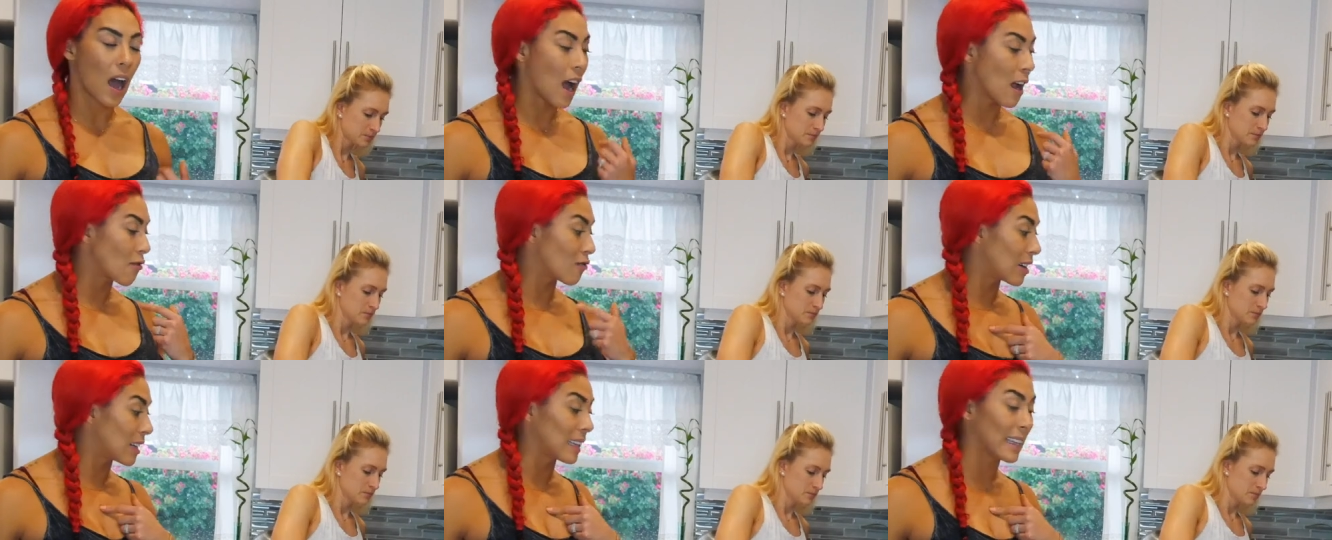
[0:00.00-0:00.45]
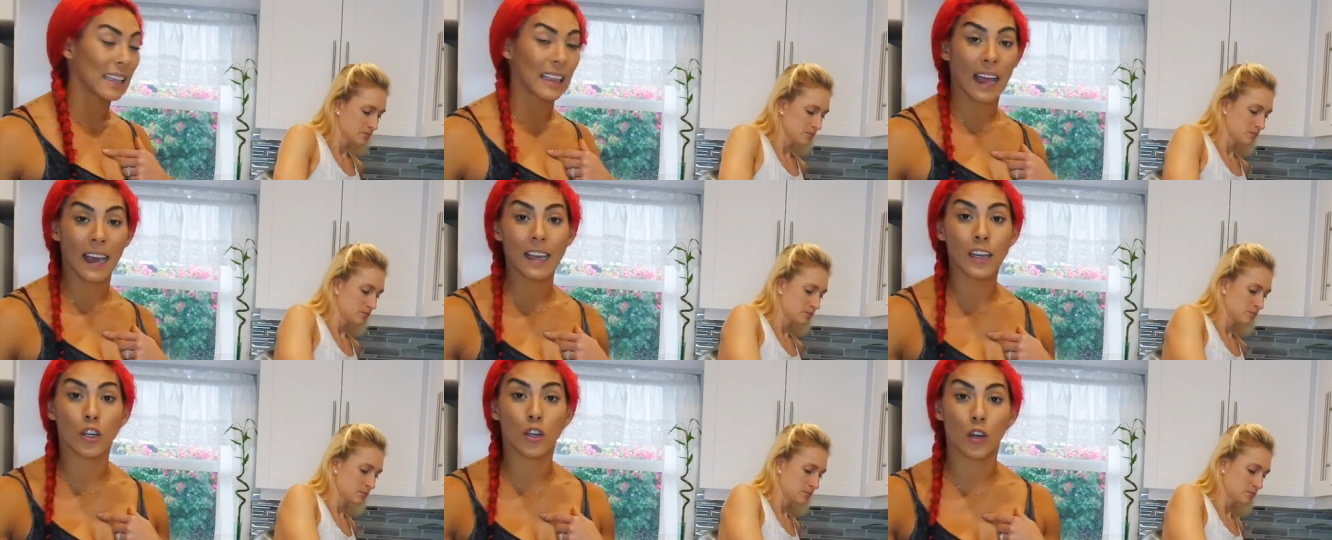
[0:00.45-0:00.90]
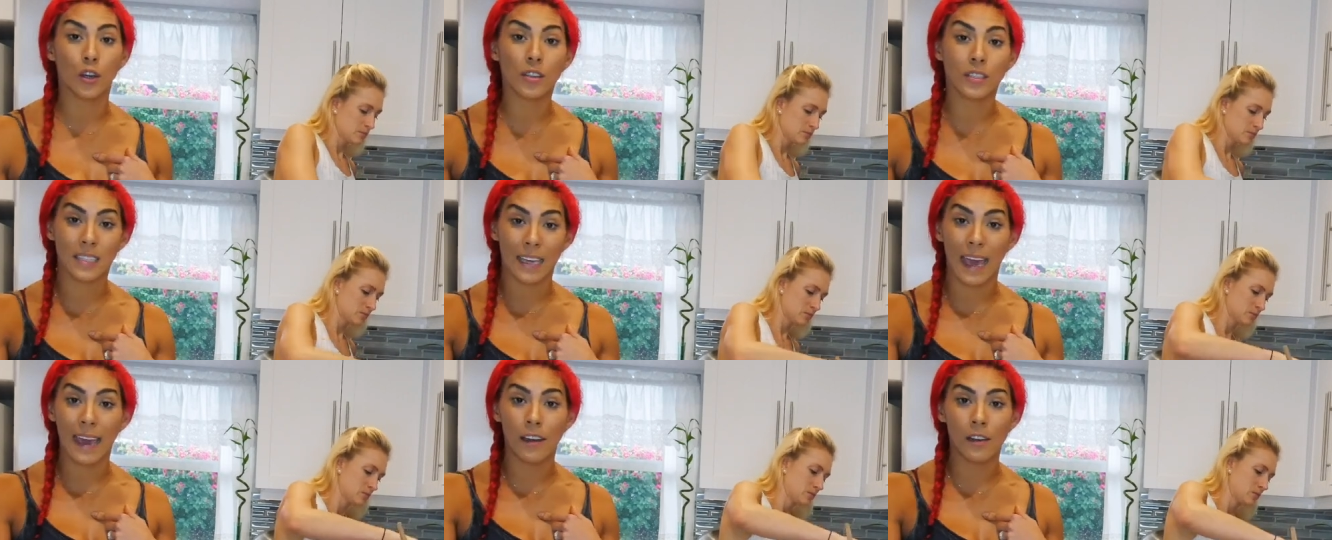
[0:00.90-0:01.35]
Speaker 1: I really like
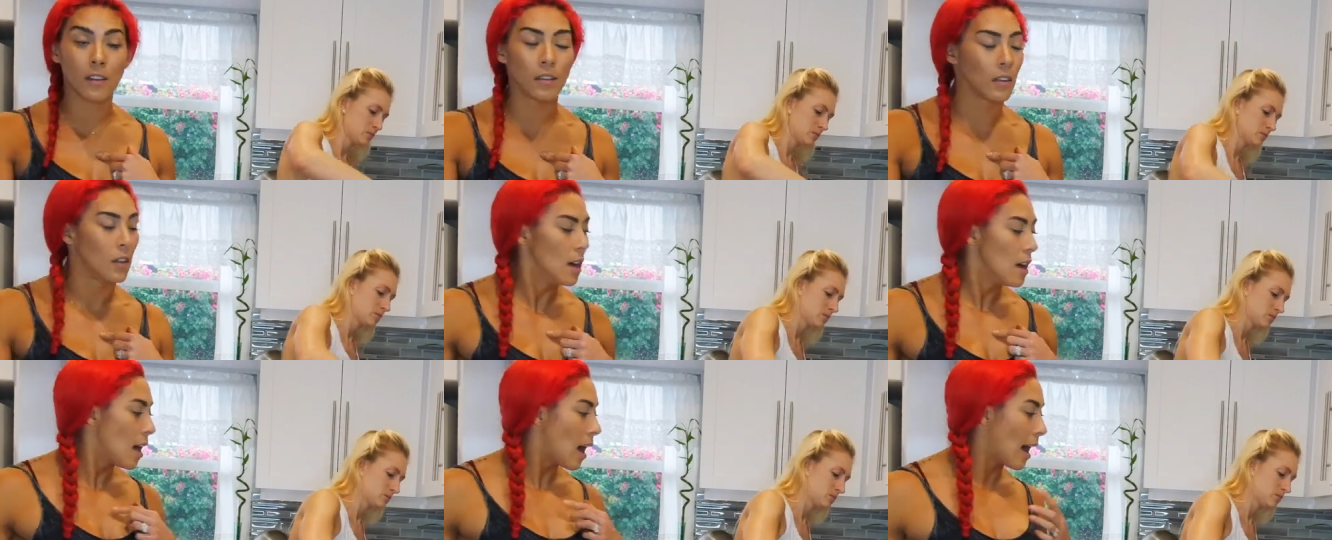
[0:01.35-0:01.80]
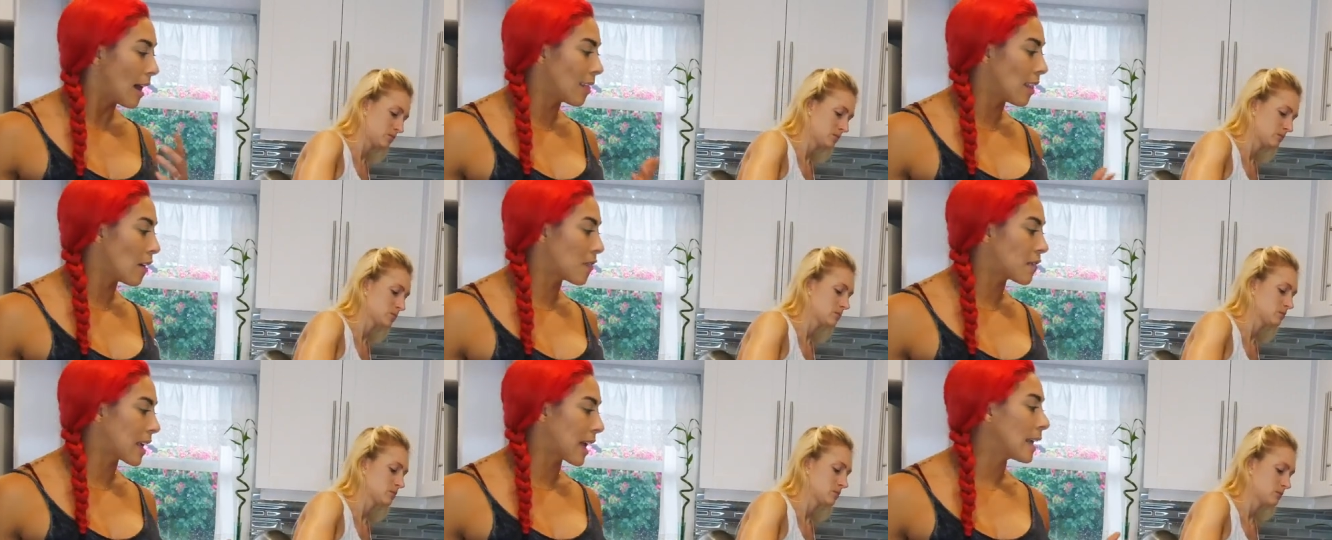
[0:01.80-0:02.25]
cooked kale. I love